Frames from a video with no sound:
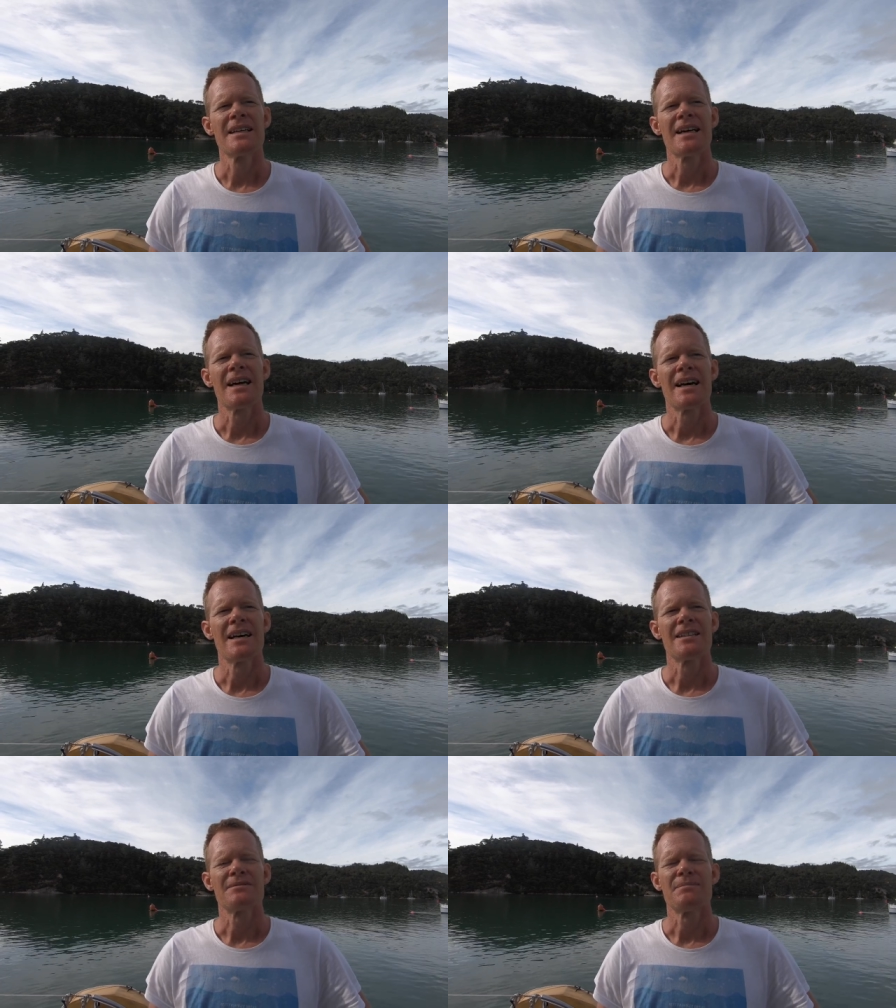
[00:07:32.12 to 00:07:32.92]

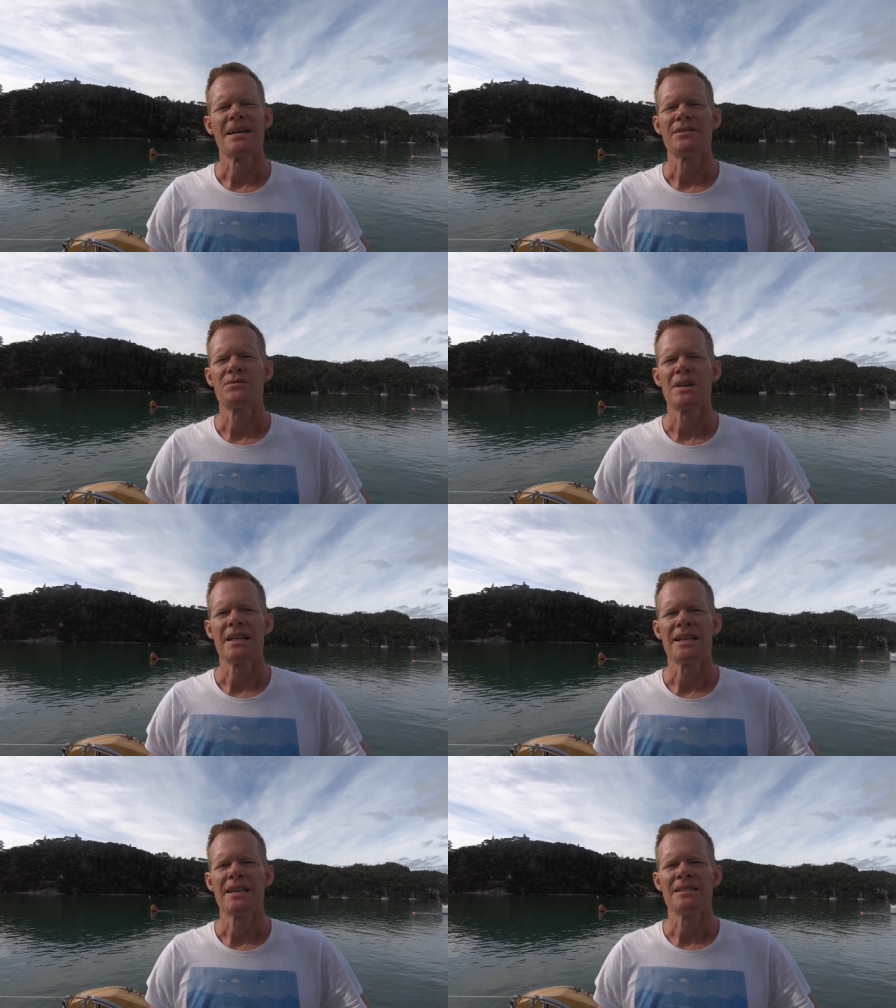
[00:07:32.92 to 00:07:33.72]
Uh, it's made it
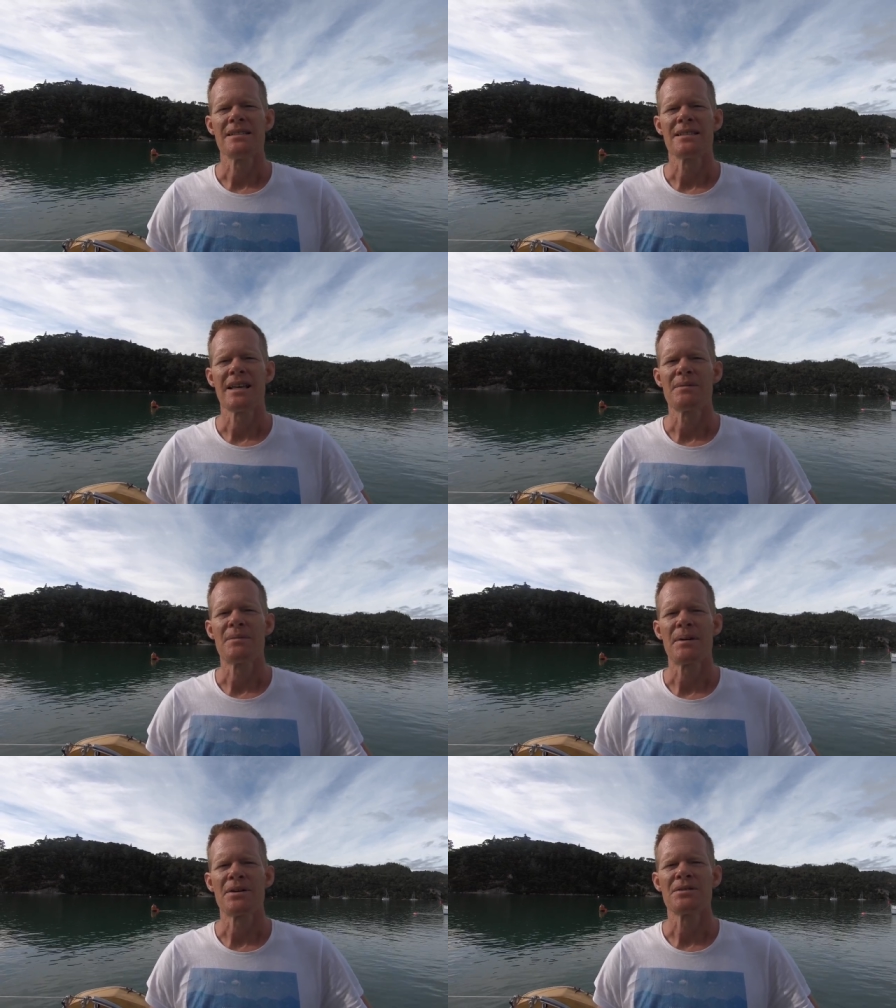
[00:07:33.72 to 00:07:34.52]
really easy to keep the
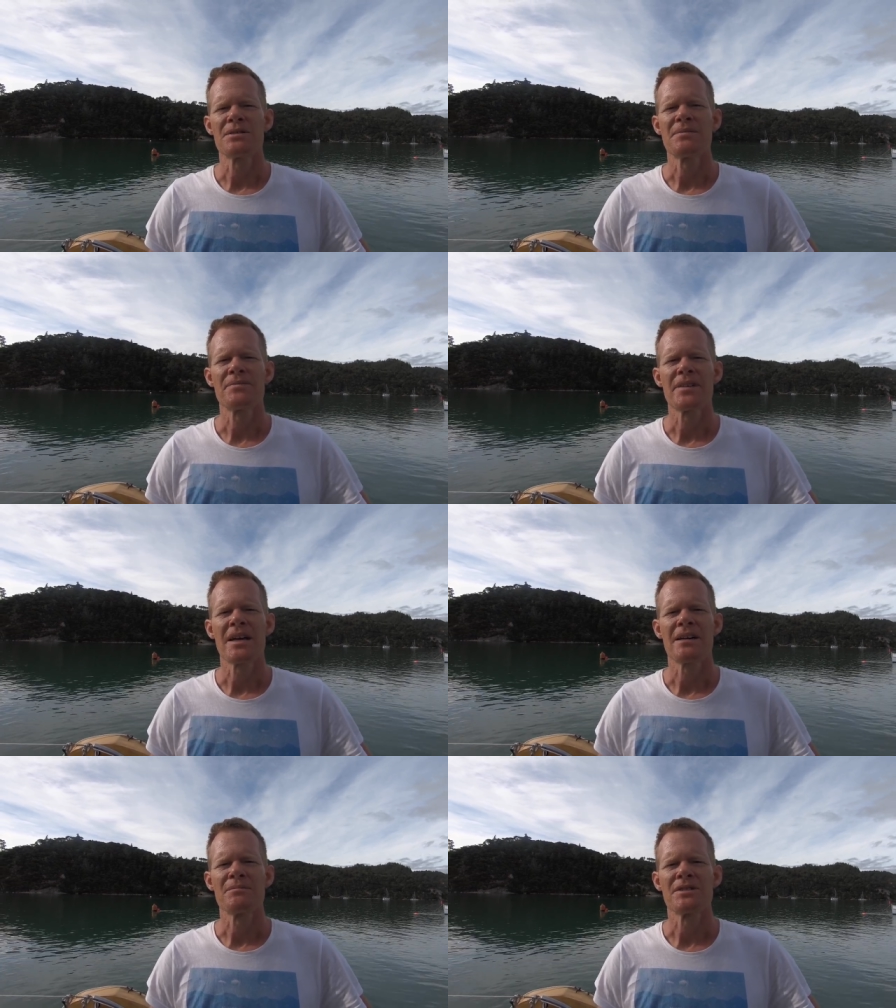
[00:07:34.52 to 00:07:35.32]
boat,
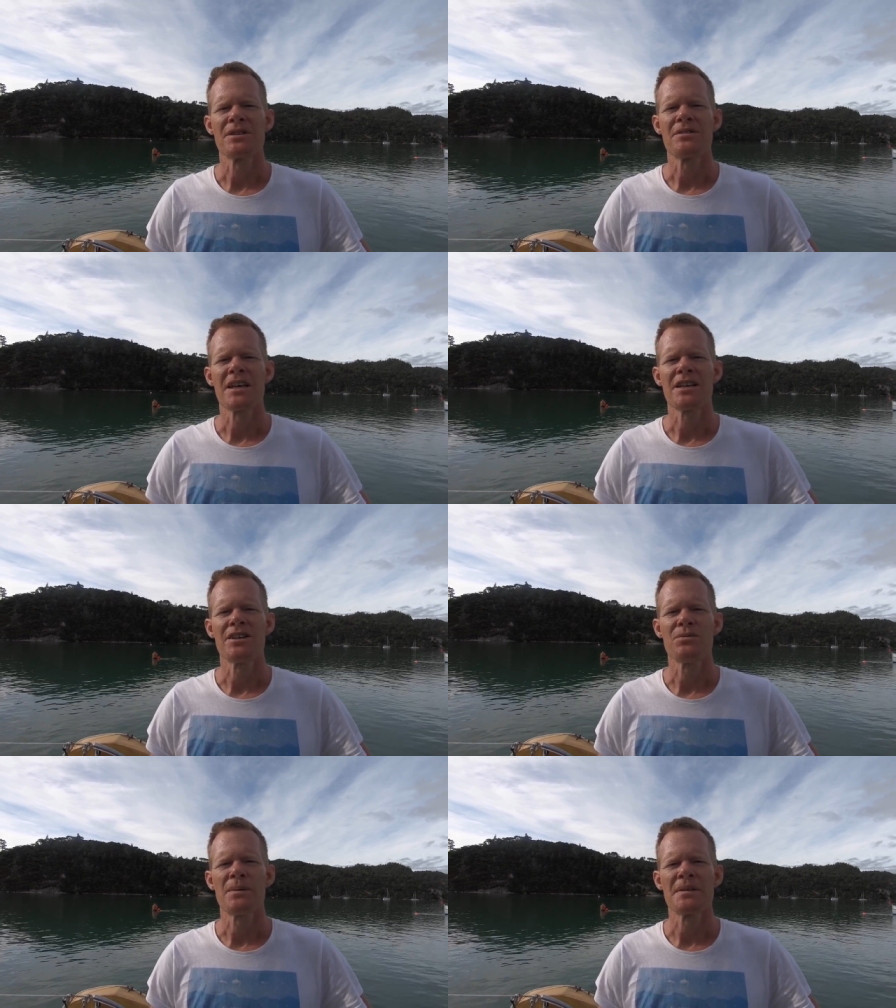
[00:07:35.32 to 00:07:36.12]
um, so thank
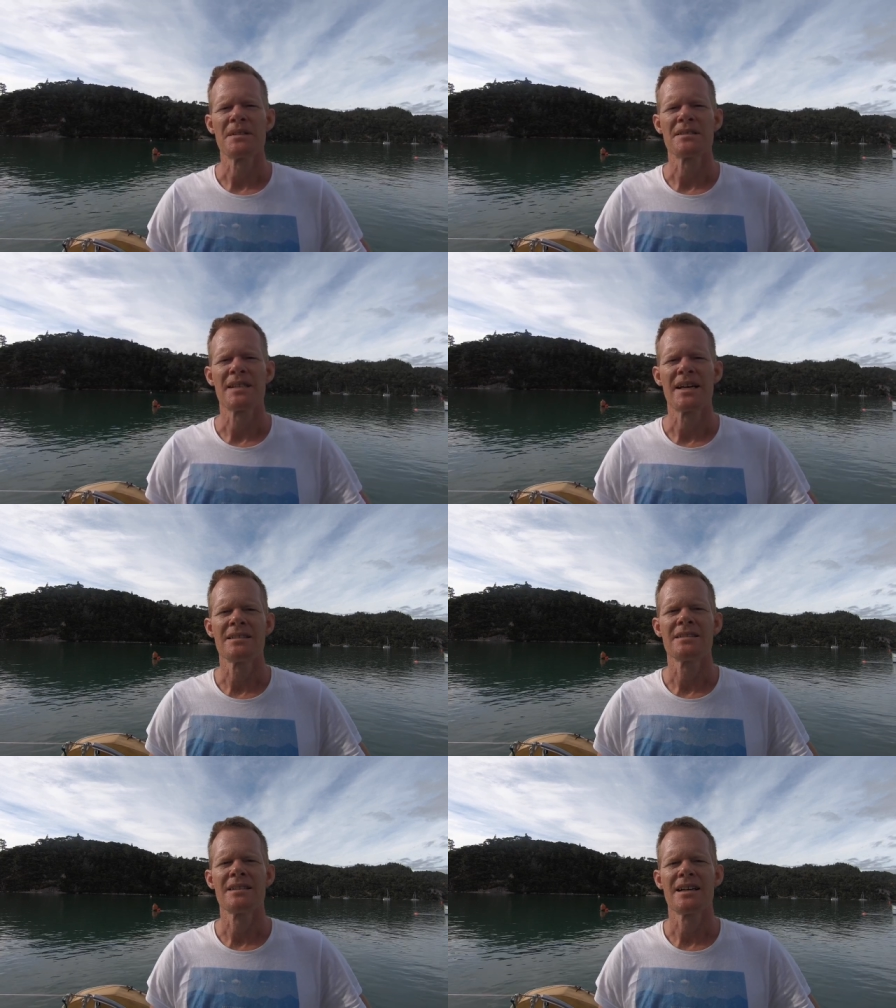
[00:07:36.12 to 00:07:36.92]
you Women That Sail.